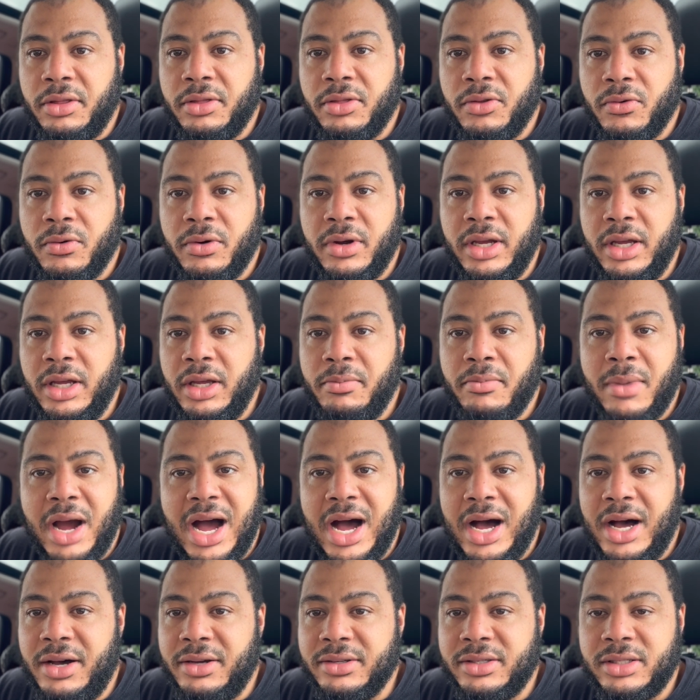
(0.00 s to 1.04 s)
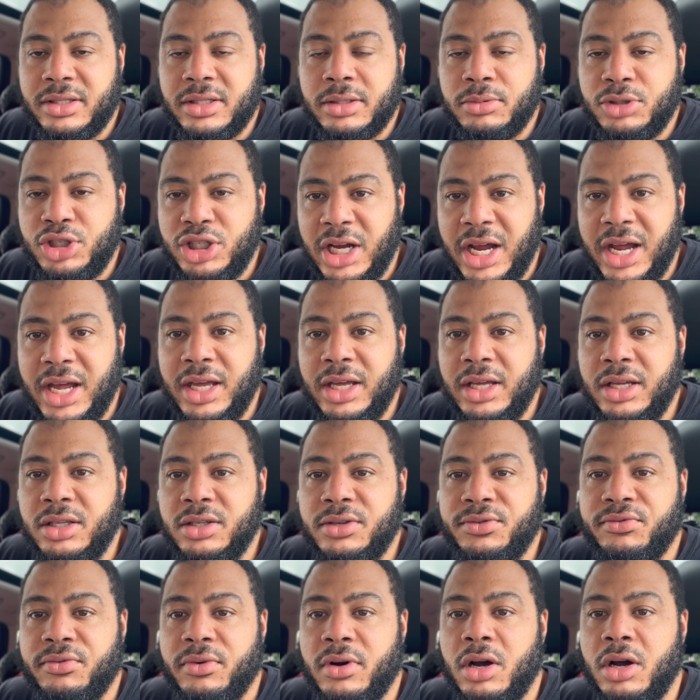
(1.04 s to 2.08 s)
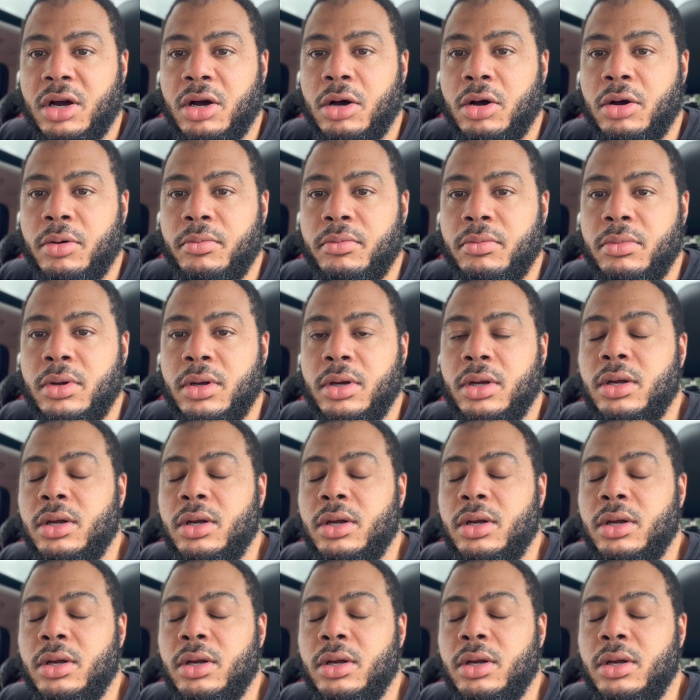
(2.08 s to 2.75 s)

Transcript: three miles and some change from